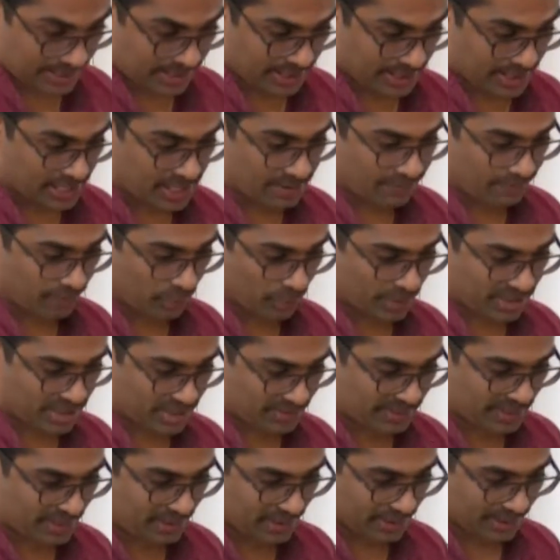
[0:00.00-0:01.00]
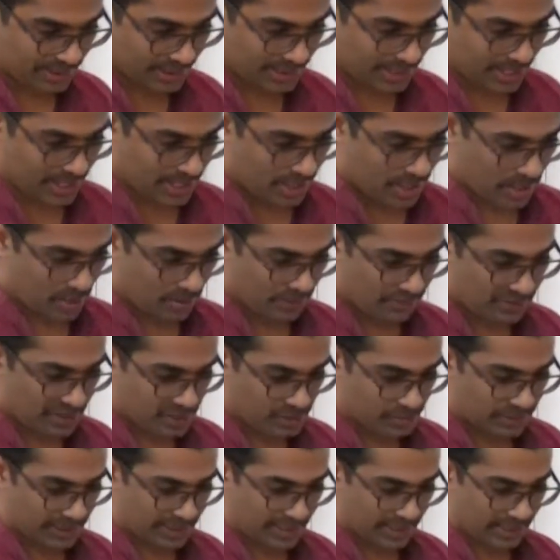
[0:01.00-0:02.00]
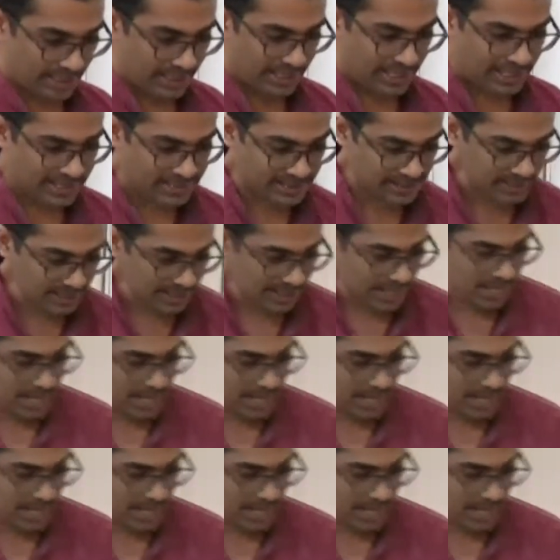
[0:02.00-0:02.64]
reinforcement of this particular lesson.